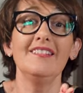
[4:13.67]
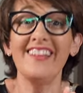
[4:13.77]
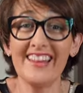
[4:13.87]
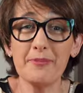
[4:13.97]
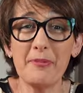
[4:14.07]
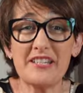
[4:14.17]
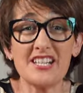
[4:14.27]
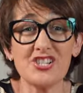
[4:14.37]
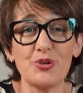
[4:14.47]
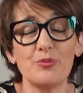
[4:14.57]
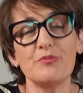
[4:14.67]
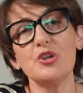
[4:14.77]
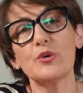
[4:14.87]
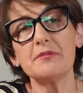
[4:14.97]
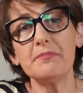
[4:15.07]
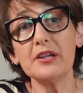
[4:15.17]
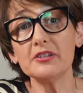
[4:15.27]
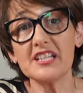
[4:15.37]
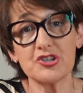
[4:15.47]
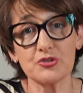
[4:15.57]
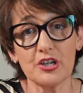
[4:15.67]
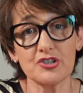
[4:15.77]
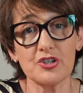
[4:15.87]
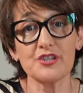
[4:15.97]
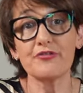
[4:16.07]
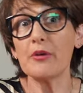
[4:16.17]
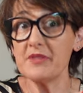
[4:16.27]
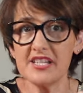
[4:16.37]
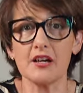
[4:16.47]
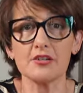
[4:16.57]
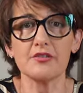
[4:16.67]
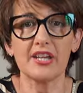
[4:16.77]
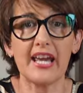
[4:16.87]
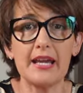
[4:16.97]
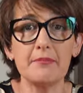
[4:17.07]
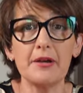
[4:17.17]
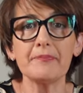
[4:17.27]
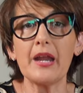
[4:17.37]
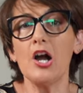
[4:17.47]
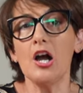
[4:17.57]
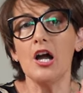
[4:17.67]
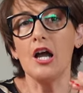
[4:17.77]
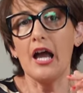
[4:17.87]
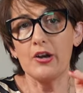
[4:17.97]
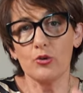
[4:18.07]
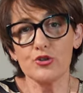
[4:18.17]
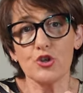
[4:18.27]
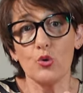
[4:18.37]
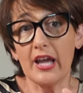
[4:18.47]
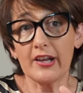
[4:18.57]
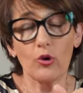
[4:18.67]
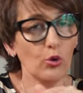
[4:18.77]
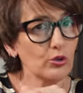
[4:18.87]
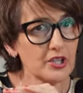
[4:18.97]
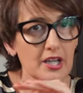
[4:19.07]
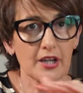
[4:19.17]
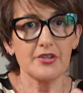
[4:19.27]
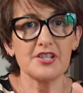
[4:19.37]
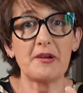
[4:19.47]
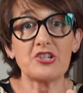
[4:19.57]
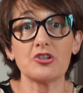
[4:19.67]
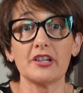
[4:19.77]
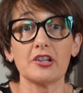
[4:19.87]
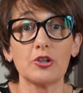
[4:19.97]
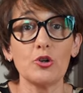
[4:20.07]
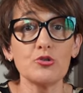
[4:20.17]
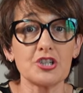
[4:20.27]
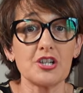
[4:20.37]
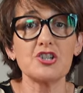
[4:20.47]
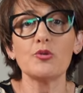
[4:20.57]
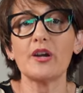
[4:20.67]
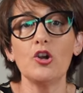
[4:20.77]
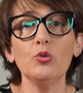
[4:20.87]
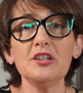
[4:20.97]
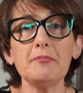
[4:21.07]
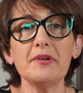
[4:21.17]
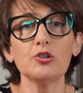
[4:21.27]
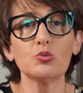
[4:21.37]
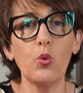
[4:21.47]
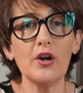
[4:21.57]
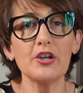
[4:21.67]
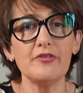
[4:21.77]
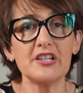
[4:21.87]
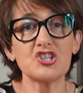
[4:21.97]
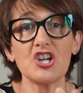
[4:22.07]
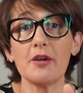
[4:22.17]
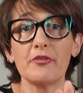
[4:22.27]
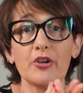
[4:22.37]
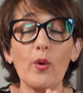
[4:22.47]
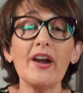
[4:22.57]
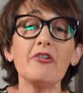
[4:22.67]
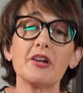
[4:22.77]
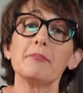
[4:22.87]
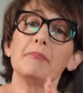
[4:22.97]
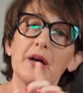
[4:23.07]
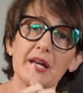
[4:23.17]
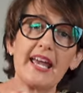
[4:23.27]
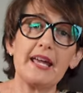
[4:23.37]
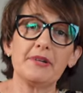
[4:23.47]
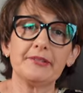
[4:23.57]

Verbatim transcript: Like the petting zoo, you can build these structures from the start of the game. And also, like all the other special enclosures, you can only build one of each type of aquarium per game.